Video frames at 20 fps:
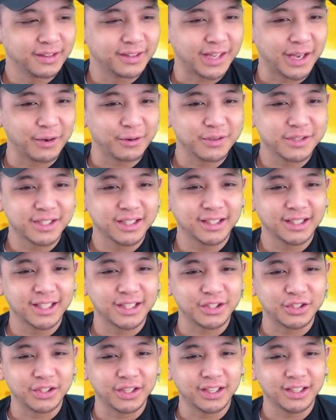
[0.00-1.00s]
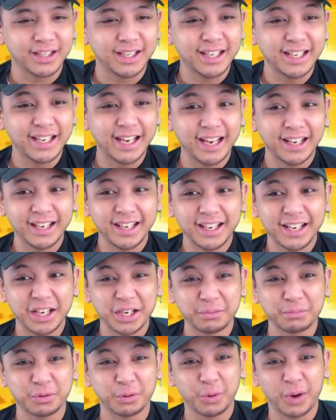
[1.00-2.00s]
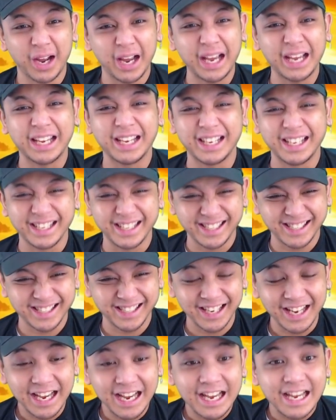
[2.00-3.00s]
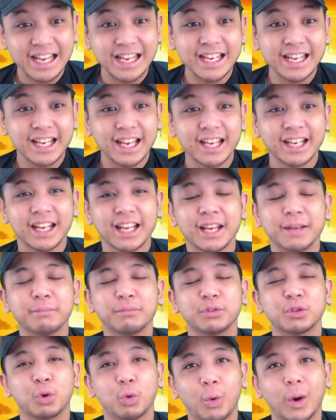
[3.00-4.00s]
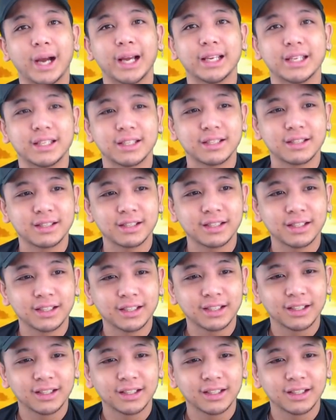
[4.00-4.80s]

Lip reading: That was the legit... He hit him twice! He hit him twice.